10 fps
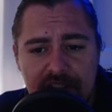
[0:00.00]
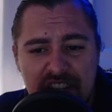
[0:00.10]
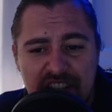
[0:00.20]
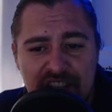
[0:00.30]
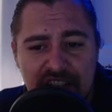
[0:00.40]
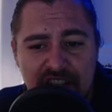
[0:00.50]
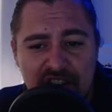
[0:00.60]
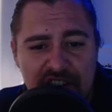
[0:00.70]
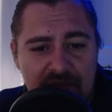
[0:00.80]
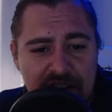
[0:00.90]

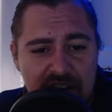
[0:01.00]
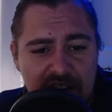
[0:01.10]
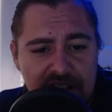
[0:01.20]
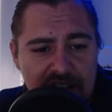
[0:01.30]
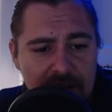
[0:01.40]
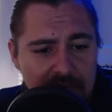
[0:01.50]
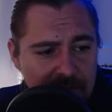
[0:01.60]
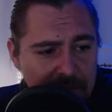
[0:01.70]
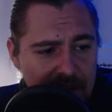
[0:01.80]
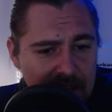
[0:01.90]
36,939 seems
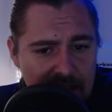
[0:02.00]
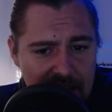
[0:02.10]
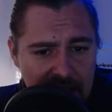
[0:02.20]
to be